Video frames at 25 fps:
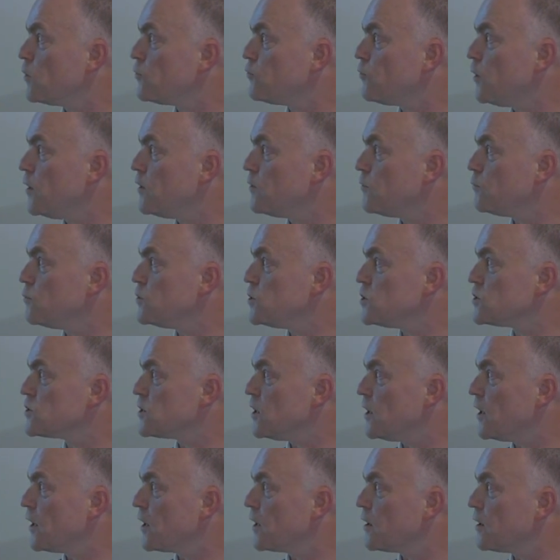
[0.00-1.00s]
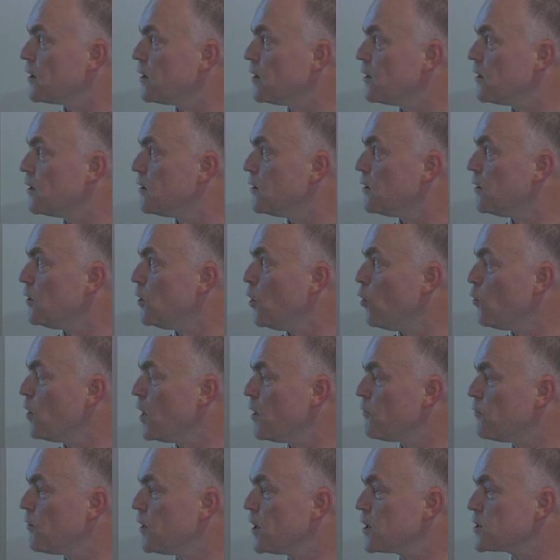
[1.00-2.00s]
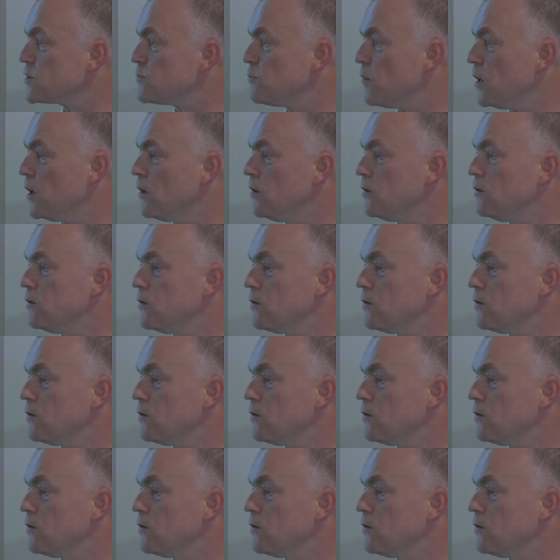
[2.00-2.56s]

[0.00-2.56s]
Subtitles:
treat them just like low-level XML,